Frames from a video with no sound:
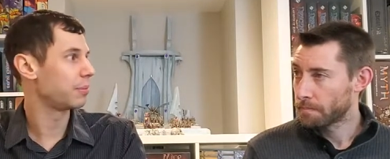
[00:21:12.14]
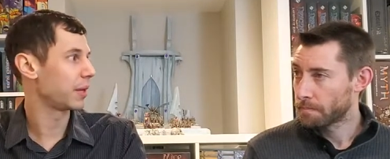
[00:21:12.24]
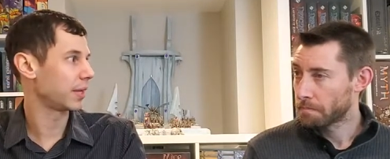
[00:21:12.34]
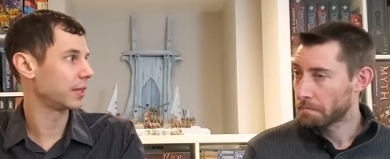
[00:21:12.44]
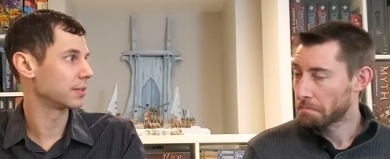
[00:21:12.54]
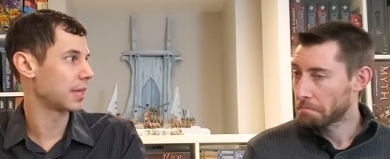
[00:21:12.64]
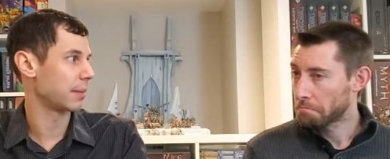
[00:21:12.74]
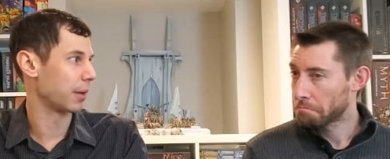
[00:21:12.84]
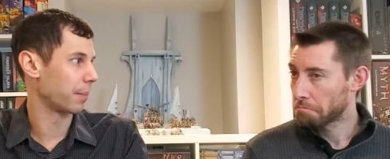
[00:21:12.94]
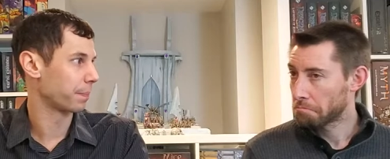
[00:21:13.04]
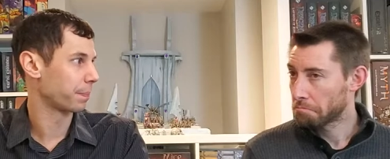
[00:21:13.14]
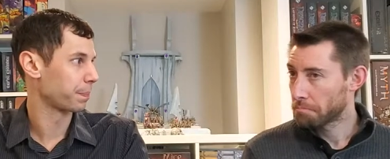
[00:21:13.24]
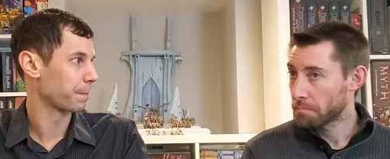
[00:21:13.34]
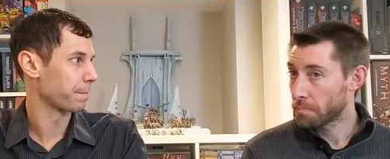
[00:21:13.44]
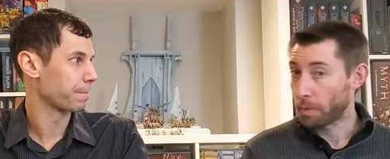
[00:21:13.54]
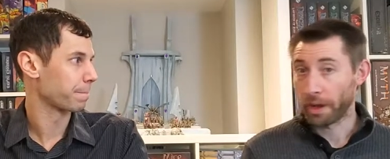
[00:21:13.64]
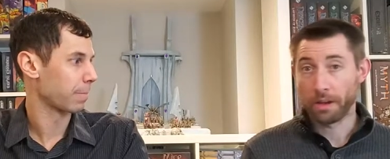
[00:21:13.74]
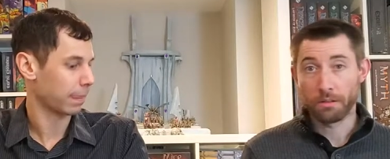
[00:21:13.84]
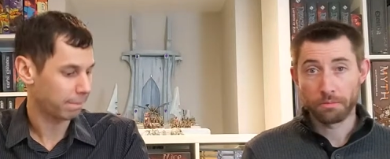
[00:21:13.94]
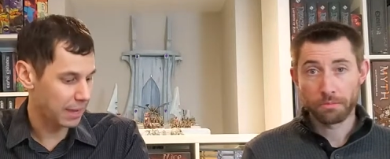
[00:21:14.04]
Speaker 1: be picking this game up. Wow.
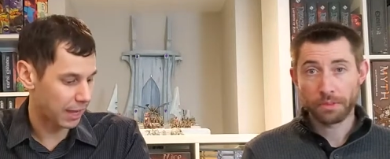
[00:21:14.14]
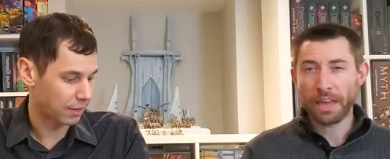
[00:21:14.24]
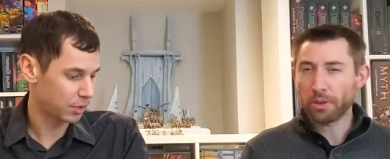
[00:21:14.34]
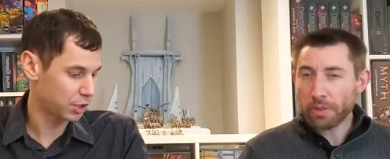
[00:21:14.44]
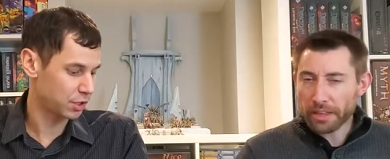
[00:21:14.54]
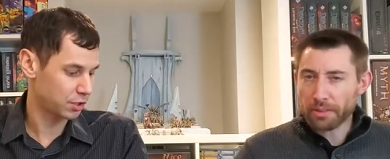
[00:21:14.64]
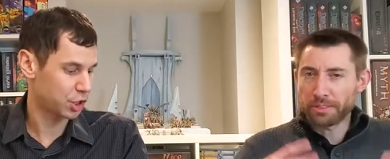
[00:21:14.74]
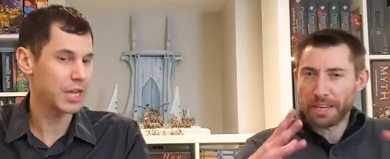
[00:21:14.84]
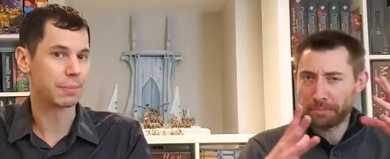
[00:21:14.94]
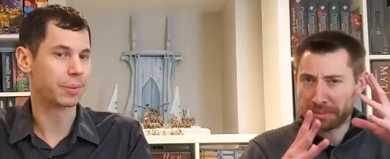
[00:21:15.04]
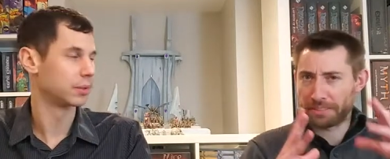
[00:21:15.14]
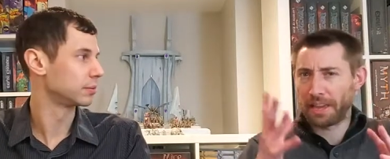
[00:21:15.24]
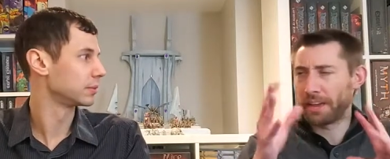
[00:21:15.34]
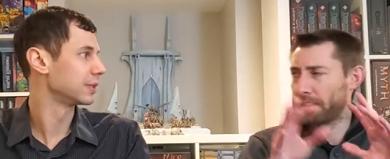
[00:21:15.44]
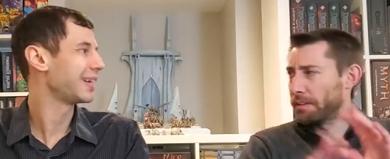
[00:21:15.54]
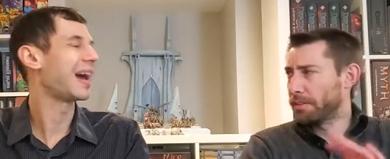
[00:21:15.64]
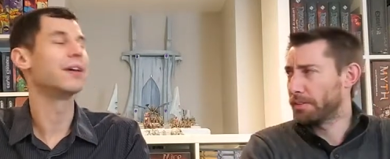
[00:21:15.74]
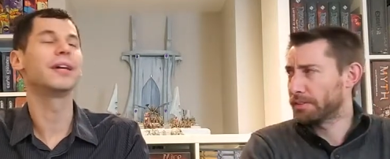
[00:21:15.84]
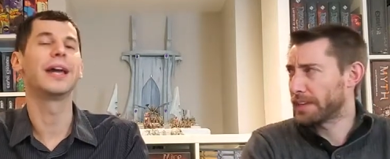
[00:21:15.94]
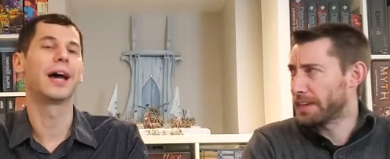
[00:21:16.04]
Speaker 2: Yeah, you like those types of style games.
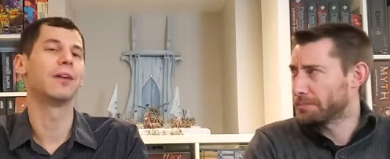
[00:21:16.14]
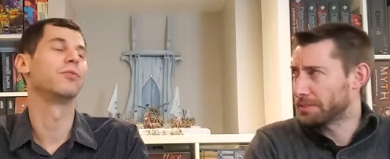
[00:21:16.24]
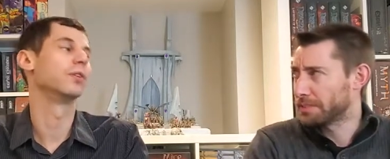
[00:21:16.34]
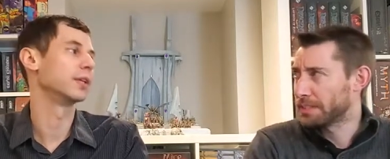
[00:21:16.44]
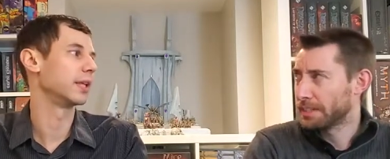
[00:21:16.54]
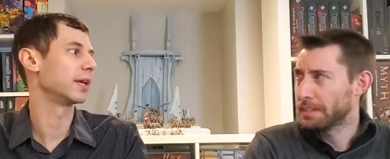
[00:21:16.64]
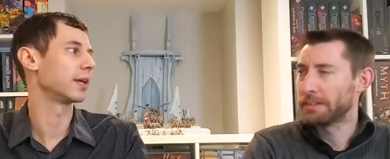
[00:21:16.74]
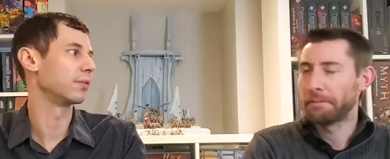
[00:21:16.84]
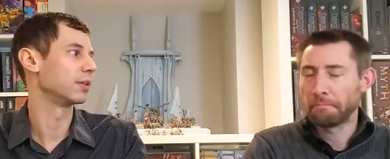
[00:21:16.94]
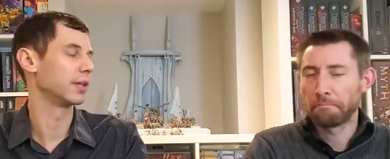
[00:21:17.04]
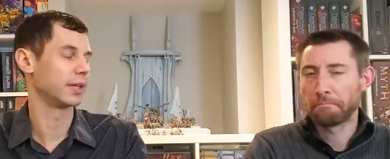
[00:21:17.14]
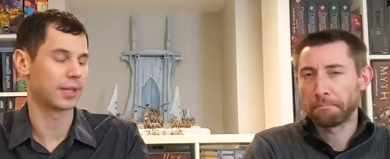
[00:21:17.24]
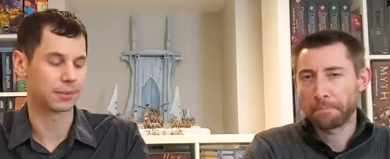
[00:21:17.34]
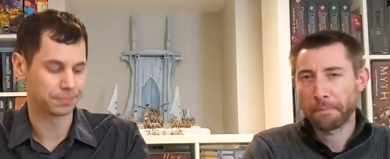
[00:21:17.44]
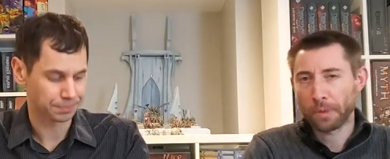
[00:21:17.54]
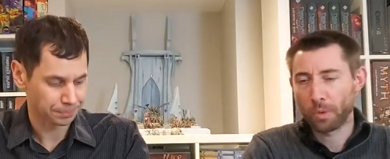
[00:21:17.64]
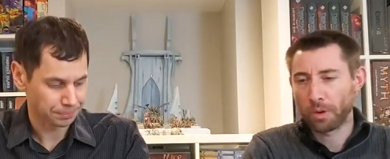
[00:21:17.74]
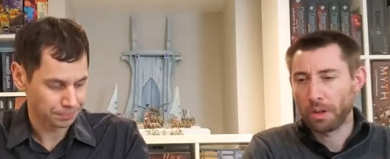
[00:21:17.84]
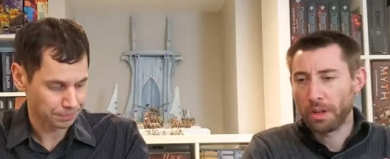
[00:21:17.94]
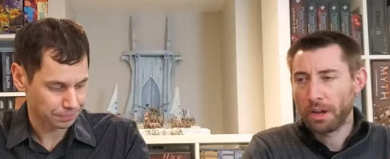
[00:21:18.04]
Yeah, I really like that. Cool.
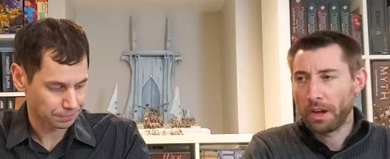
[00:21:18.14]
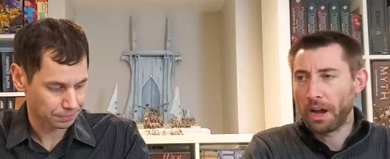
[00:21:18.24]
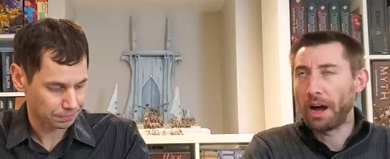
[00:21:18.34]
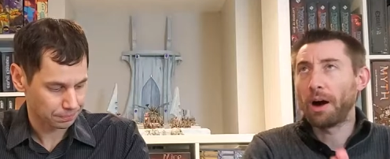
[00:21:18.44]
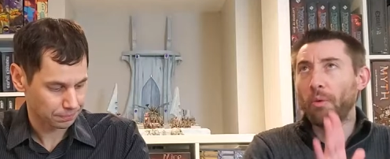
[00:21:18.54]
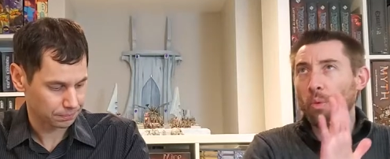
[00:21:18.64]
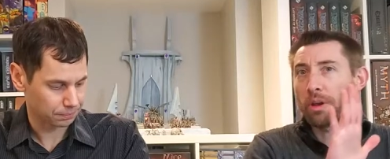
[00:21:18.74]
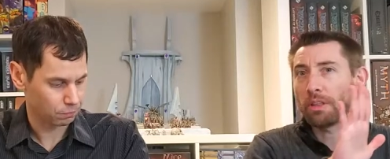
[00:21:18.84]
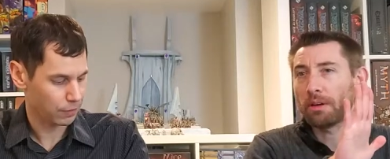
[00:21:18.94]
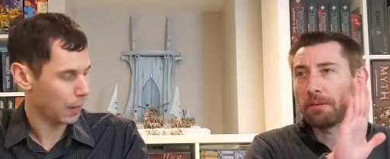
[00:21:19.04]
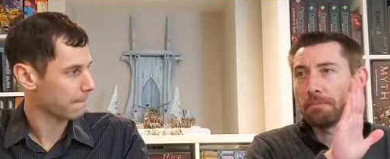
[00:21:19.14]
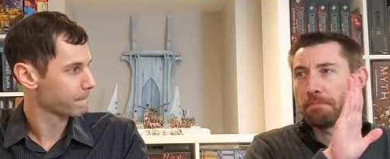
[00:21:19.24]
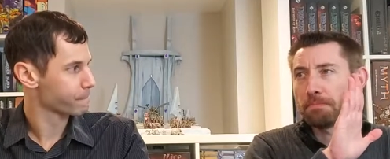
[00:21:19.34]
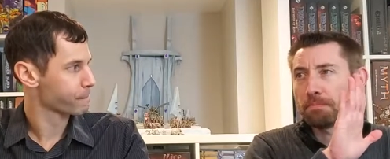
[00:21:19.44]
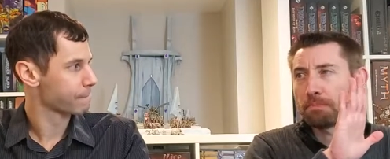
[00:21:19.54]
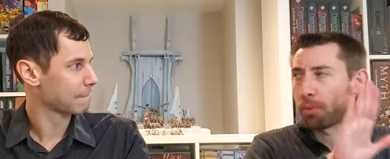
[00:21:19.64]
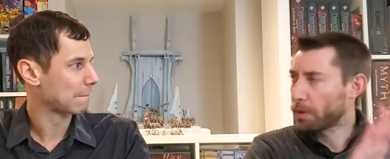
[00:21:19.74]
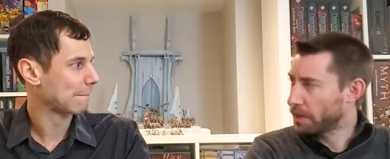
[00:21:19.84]
One of the board